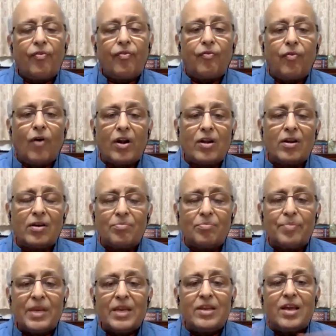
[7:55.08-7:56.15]
what
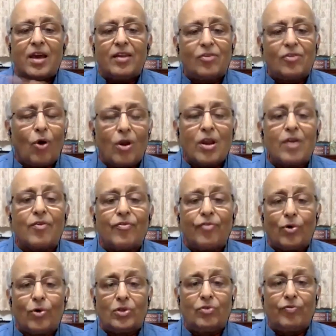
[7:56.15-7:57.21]
media is calling
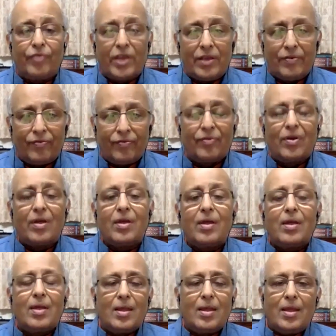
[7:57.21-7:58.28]
fourth wave.
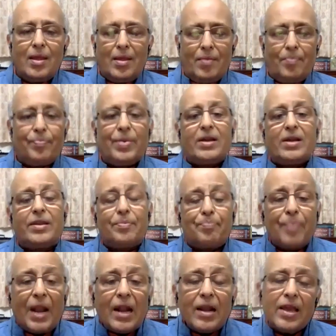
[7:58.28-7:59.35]
But
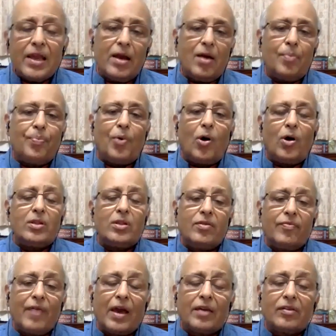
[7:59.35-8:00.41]
depending upon the
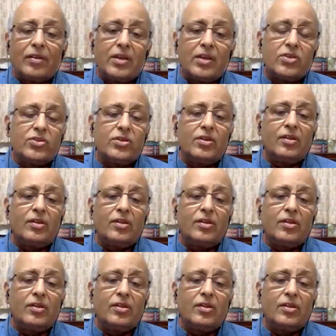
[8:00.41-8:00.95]
vaccination